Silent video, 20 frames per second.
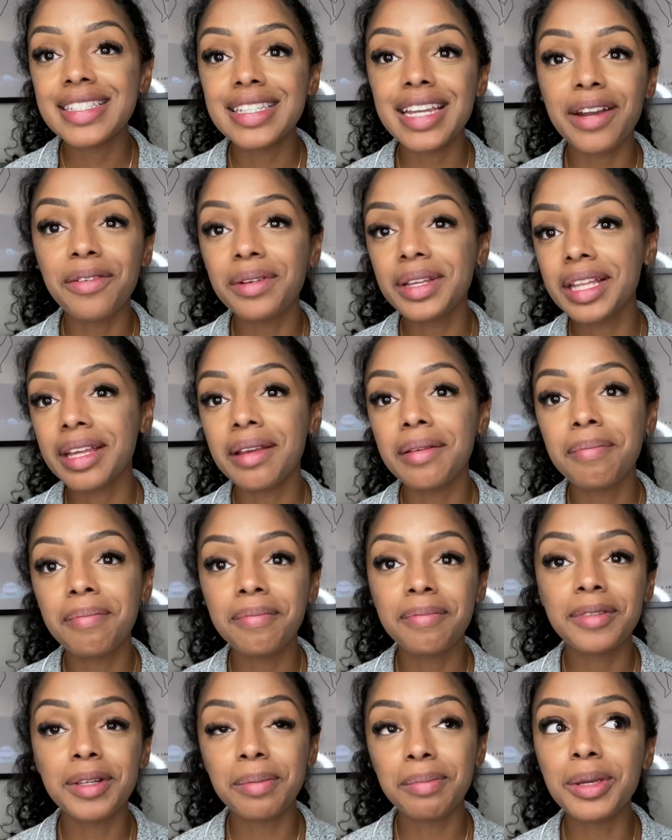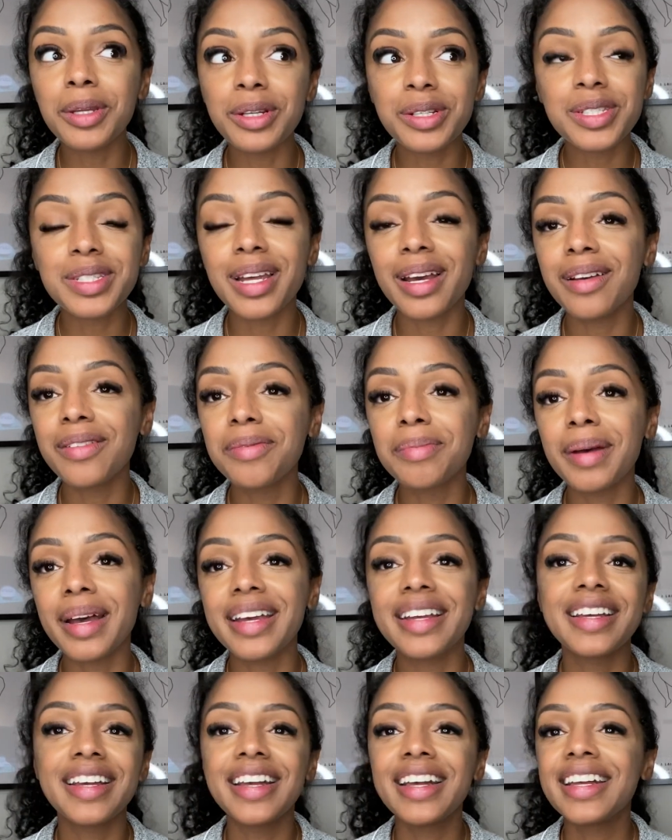Not really computer stuff,
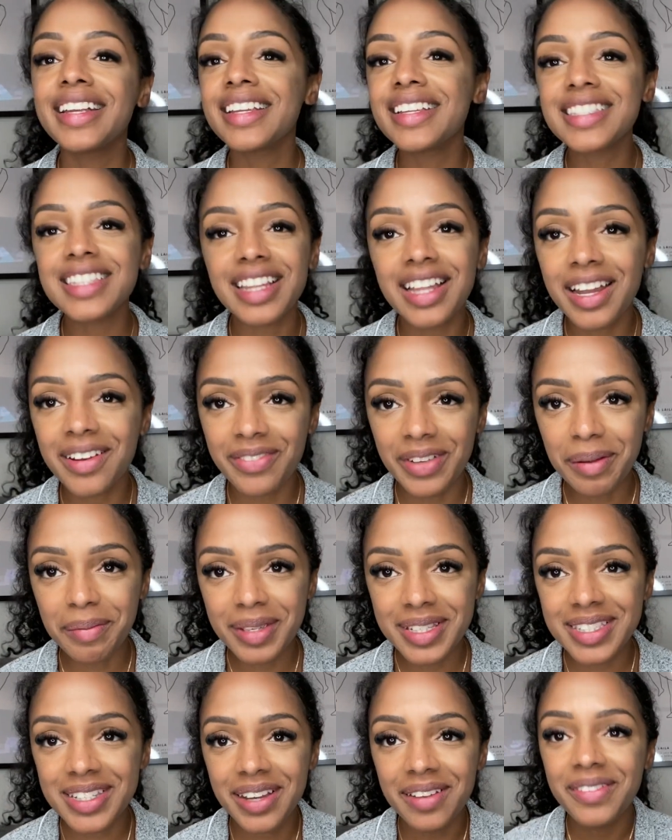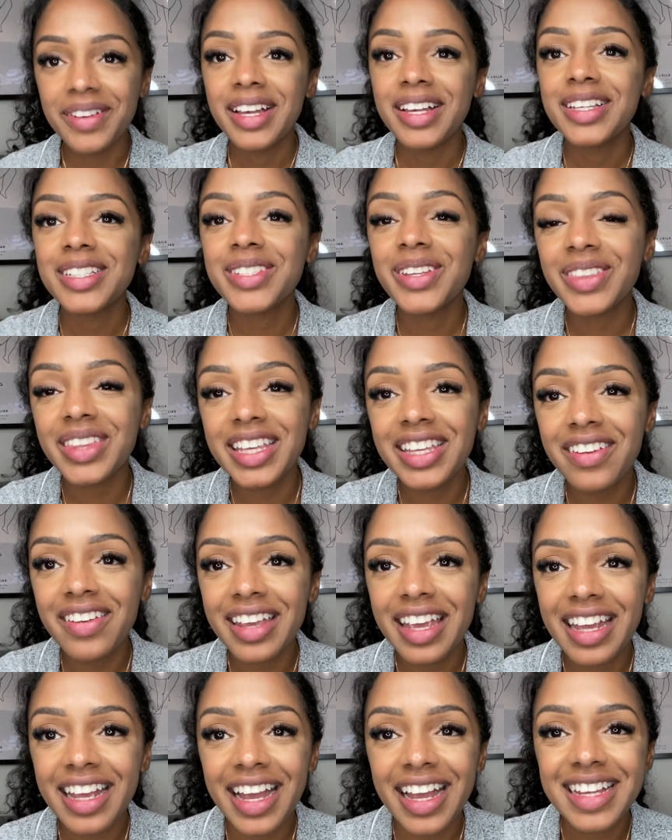but just a lot of family stuff. So thank you
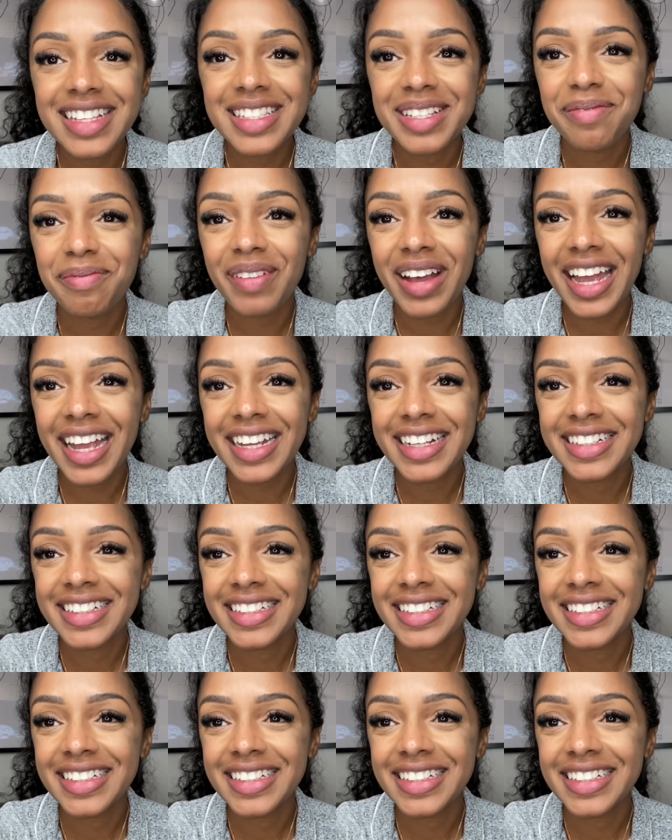again, guys. Bye.